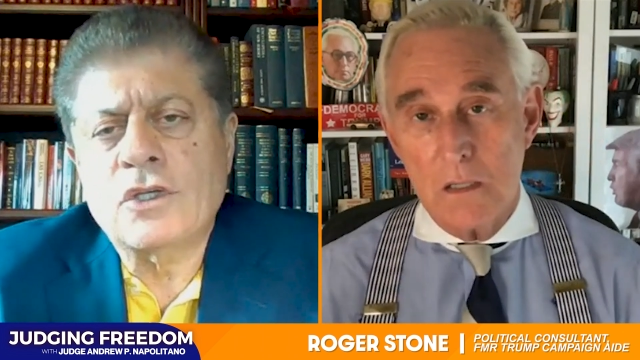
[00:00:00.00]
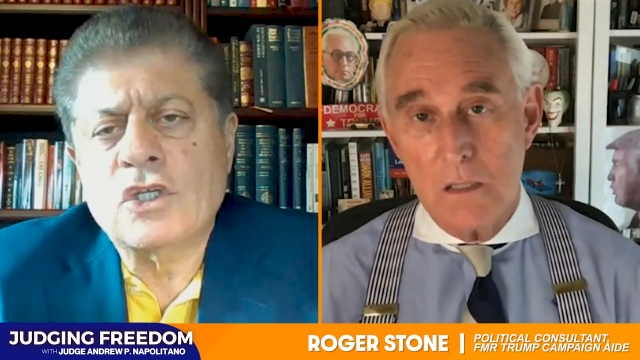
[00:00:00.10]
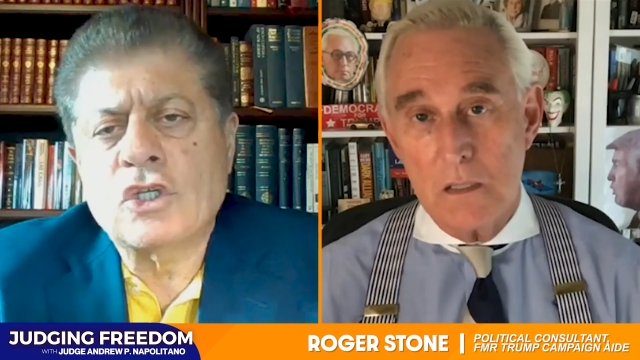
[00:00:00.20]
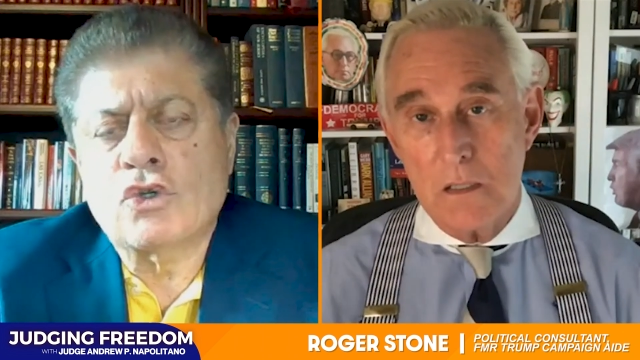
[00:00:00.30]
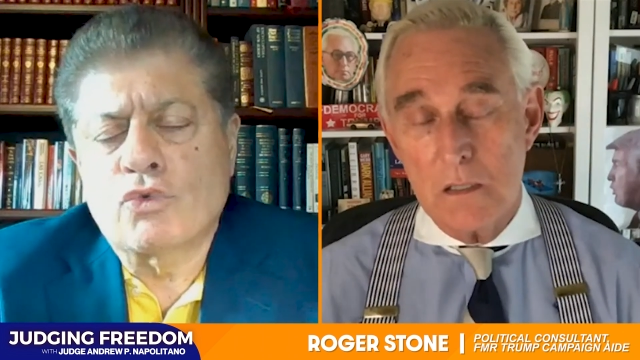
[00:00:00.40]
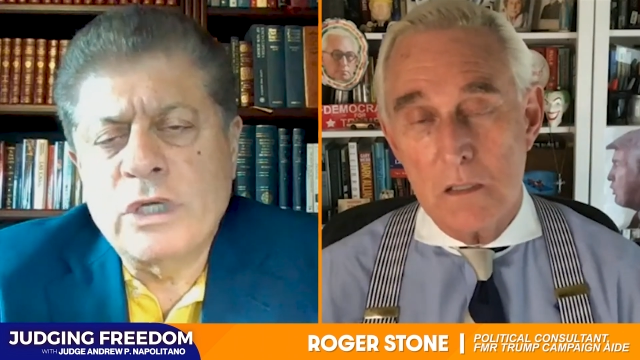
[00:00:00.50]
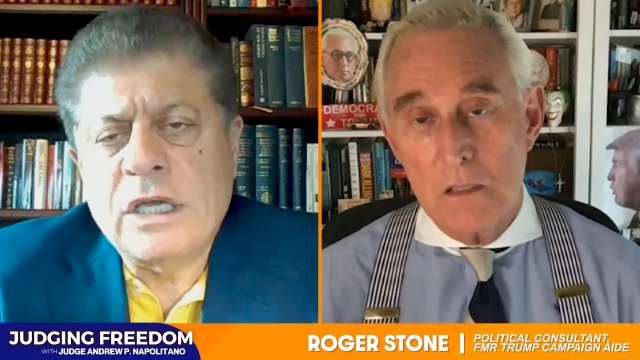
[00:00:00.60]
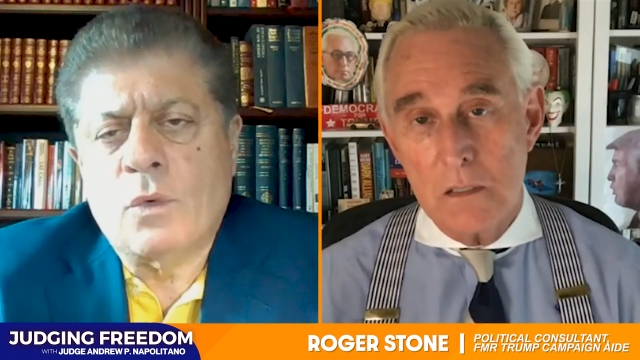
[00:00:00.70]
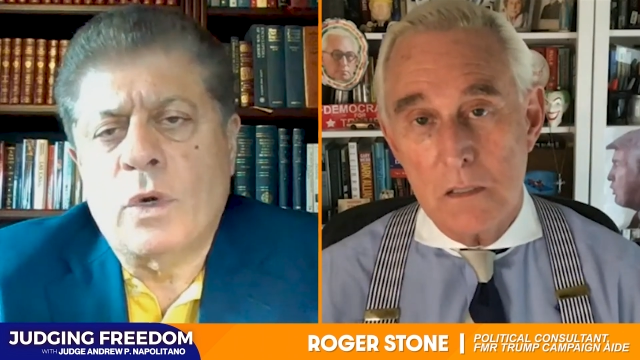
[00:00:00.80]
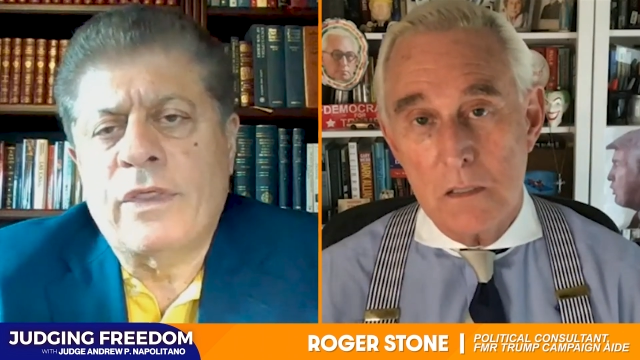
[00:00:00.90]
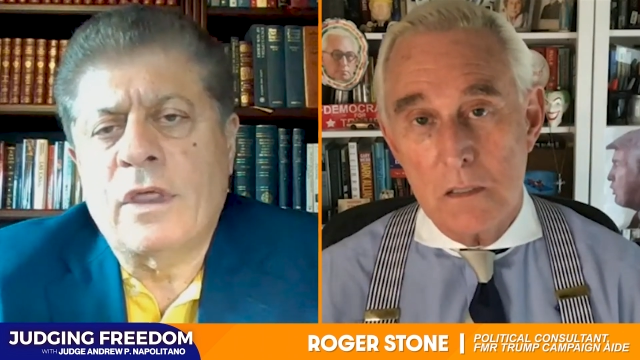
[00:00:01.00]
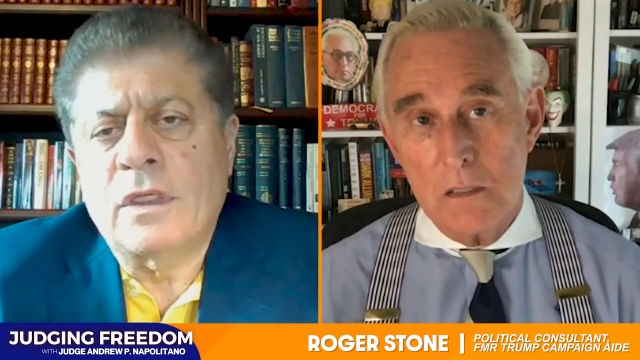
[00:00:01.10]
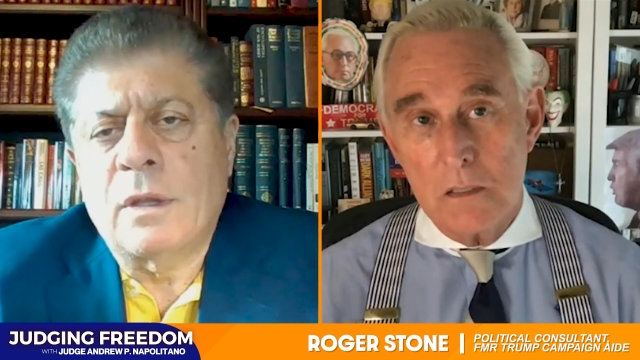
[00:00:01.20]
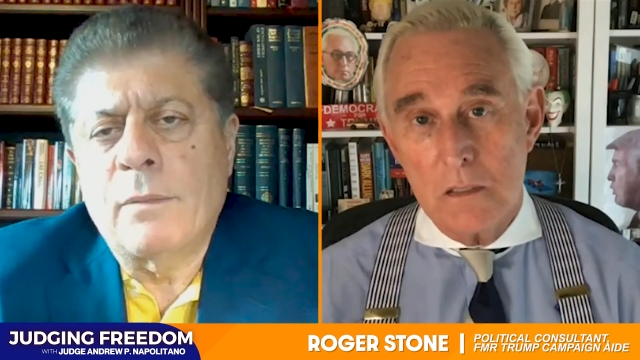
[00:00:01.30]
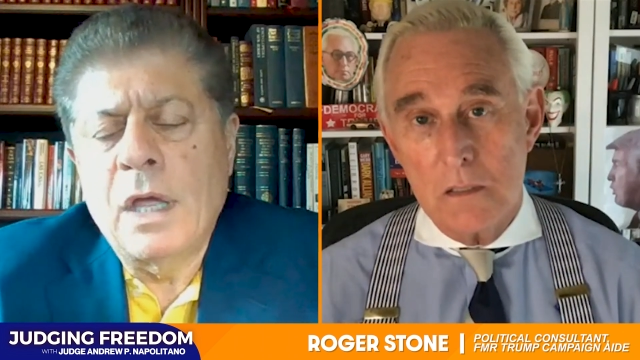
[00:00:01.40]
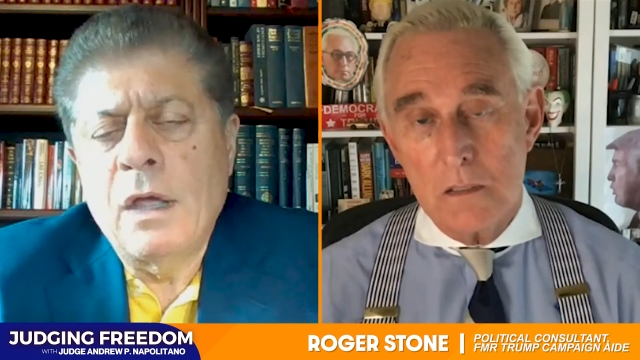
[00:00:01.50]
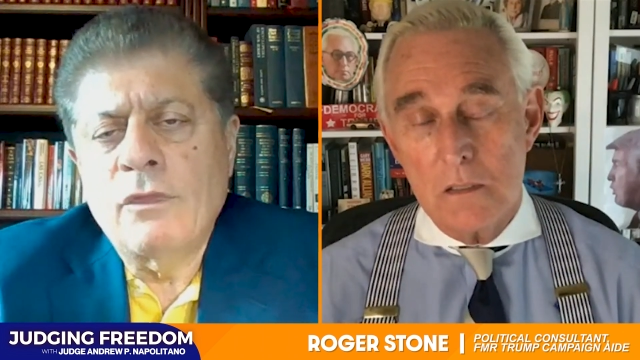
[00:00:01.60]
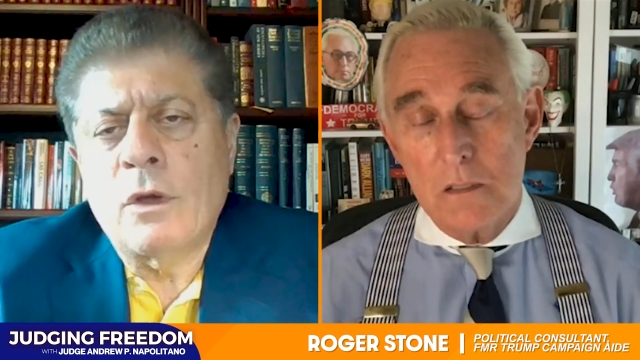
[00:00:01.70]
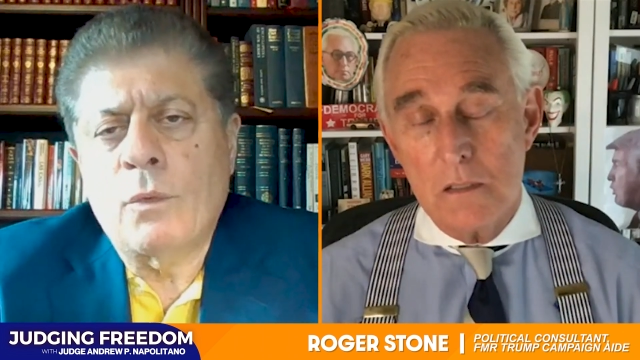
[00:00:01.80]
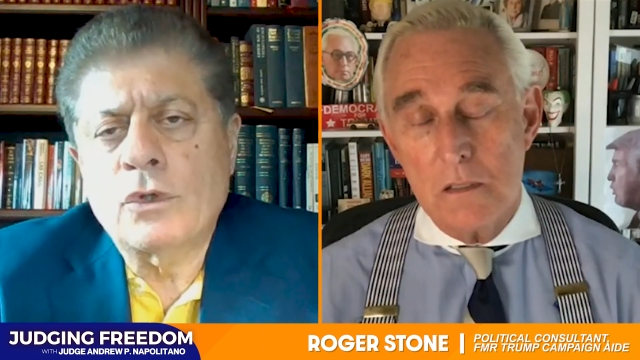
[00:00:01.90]
Speaker 1: streak within them
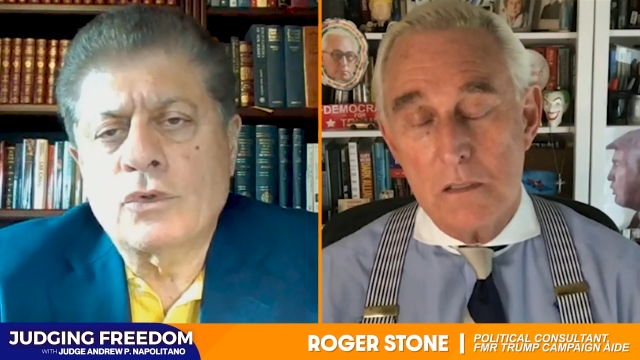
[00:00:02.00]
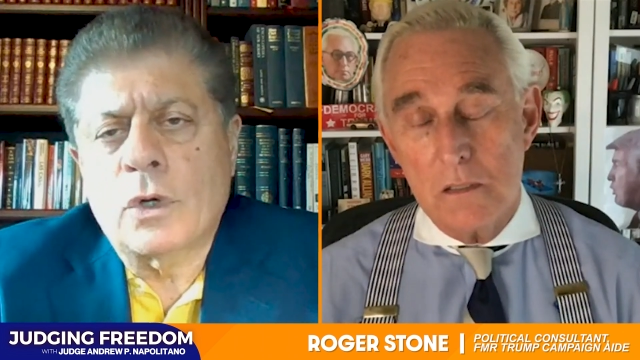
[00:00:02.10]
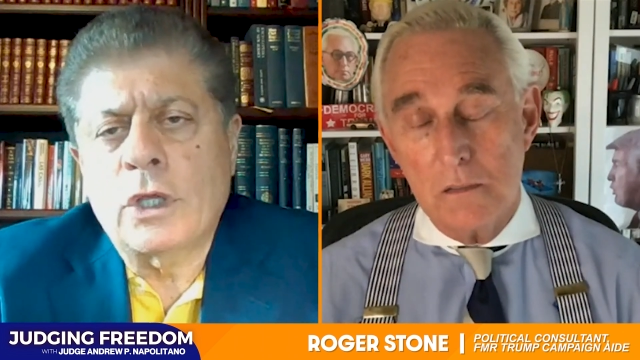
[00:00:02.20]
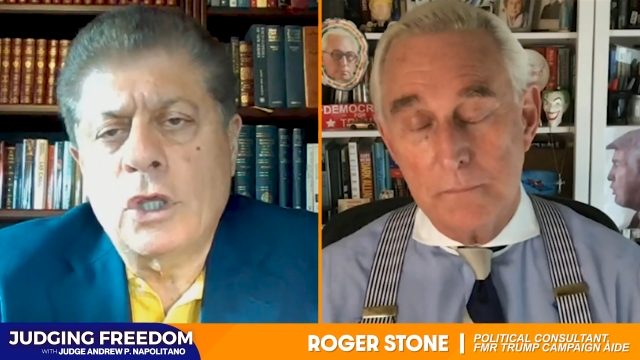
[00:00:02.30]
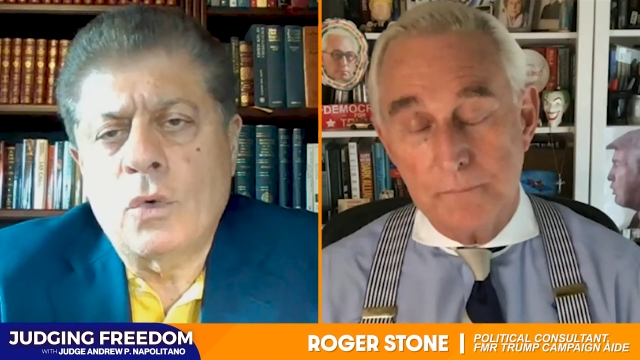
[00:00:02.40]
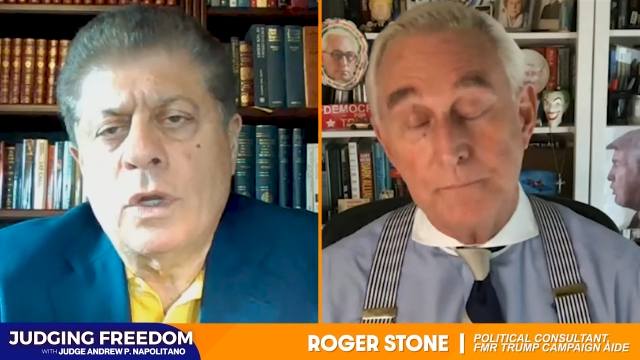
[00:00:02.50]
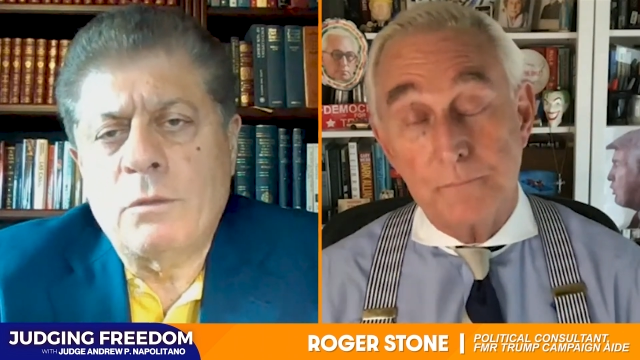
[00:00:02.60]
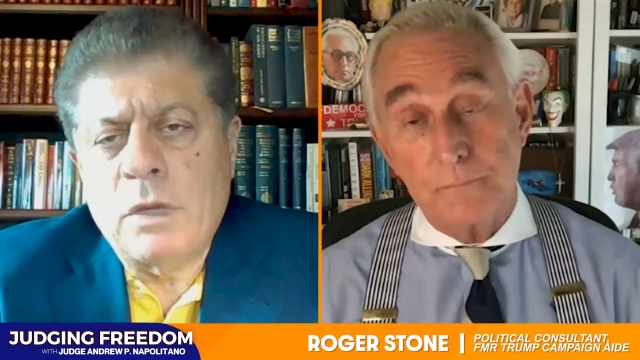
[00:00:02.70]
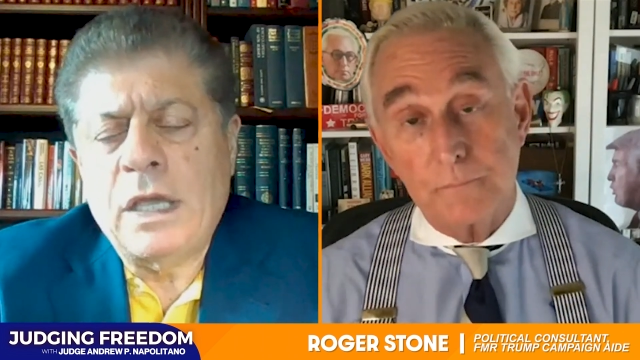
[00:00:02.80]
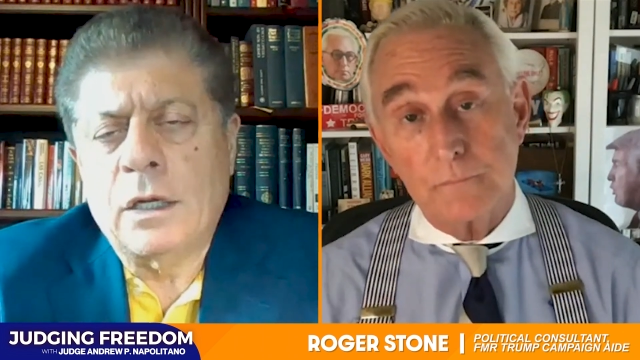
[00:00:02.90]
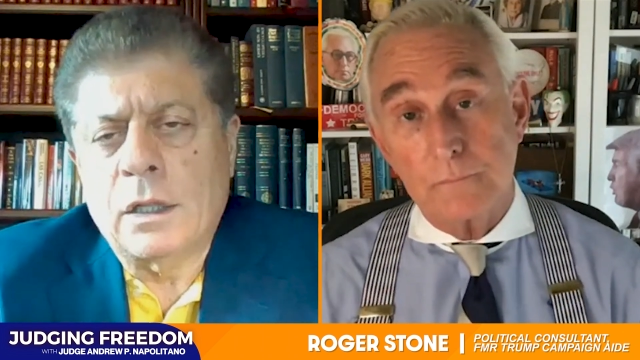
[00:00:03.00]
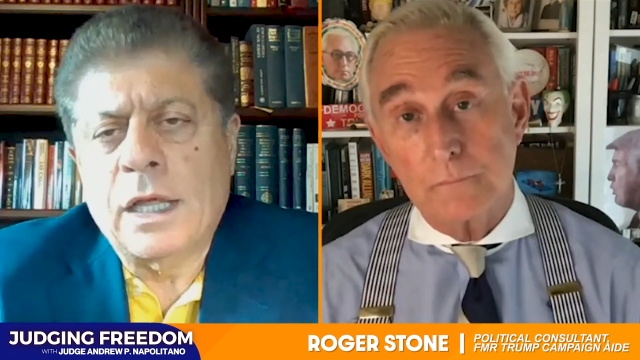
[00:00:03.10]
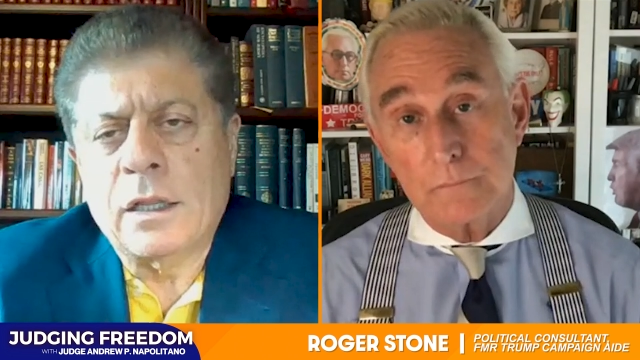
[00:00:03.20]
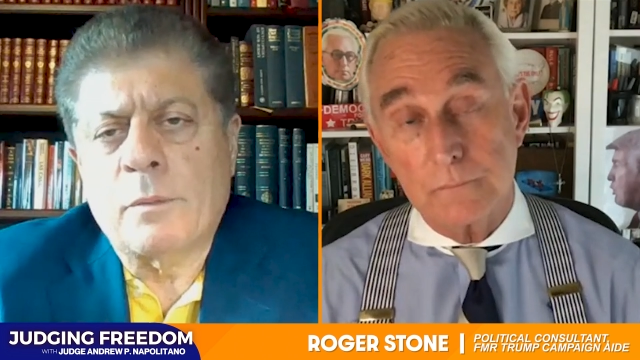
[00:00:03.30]
that would draw you and me and a lot